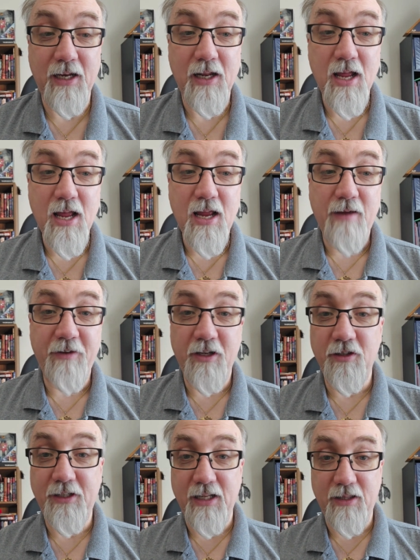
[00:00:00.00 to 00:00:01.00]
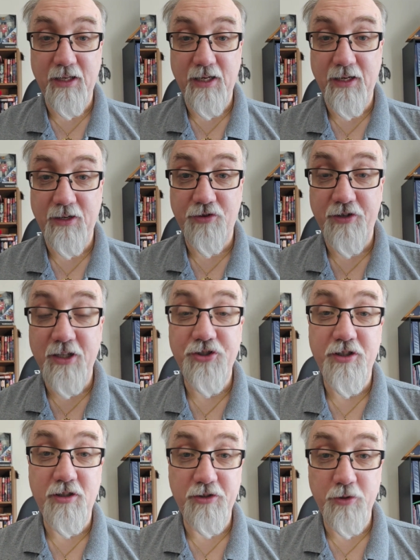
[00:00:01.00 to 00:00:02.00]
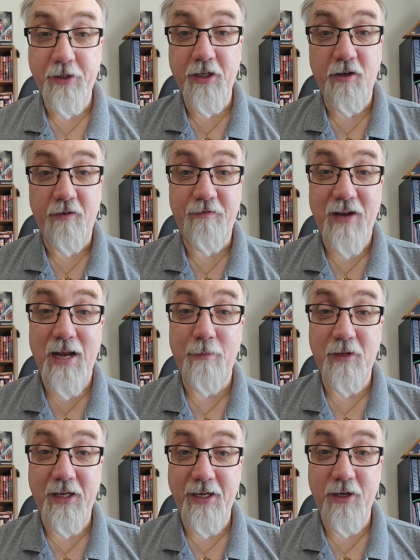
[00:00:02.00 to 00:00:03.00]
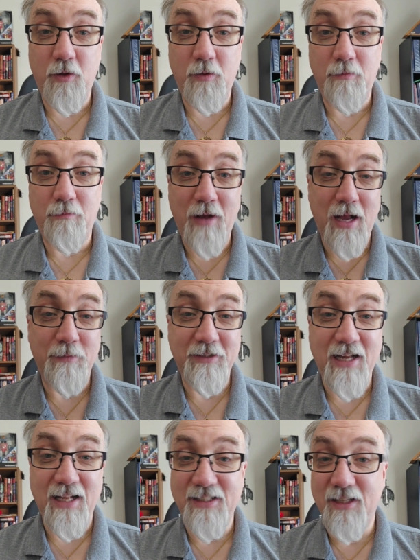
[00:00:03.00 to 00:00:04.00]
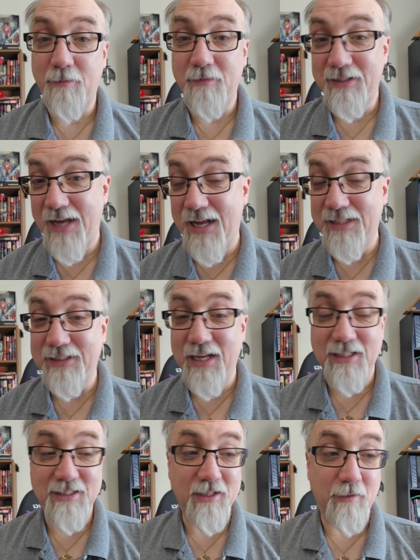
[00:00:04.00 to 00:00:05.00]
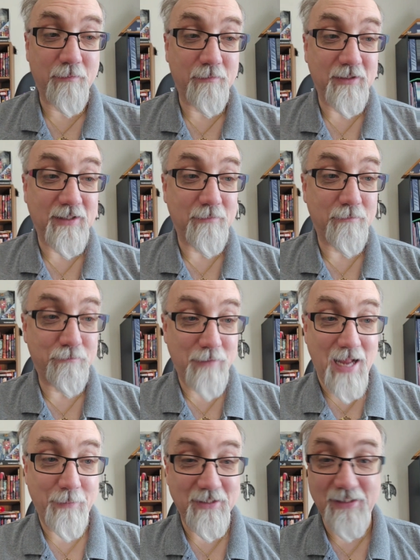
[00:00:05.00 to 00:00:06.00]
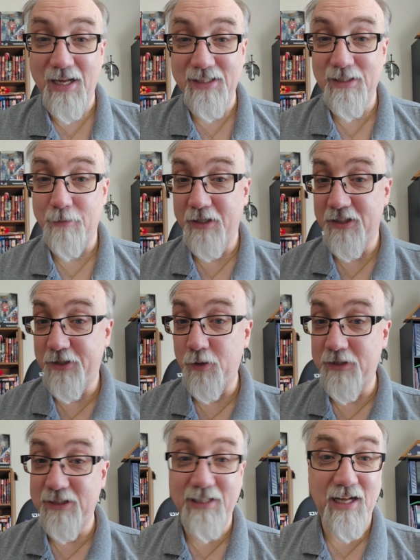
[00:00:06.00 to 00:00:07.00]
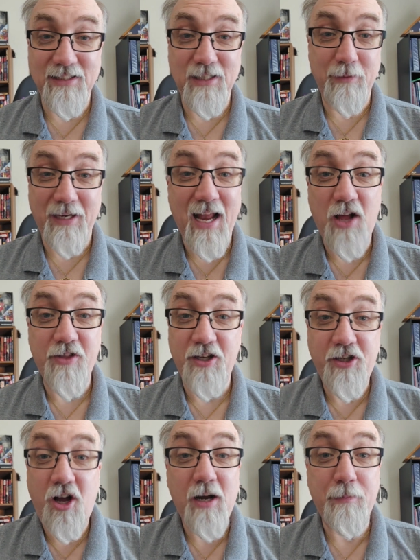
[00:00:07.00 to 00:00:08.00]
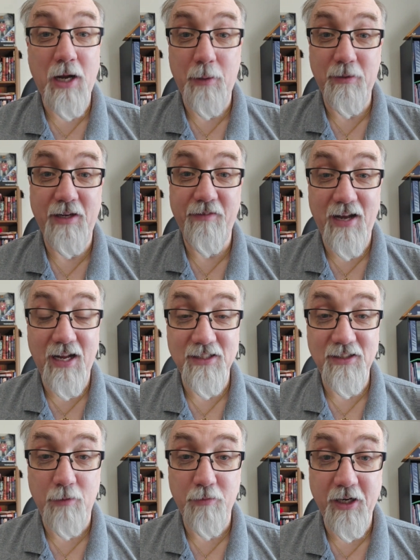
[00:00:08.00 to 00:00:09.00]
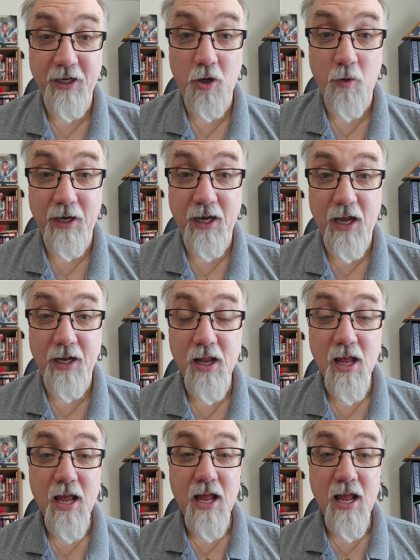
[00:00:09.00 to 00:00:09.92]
And if you look at the traditional nuclear family, mom's got something, dad's got something, Bobby's got something, Susie's got something. Hell, the dog probably even has something going on.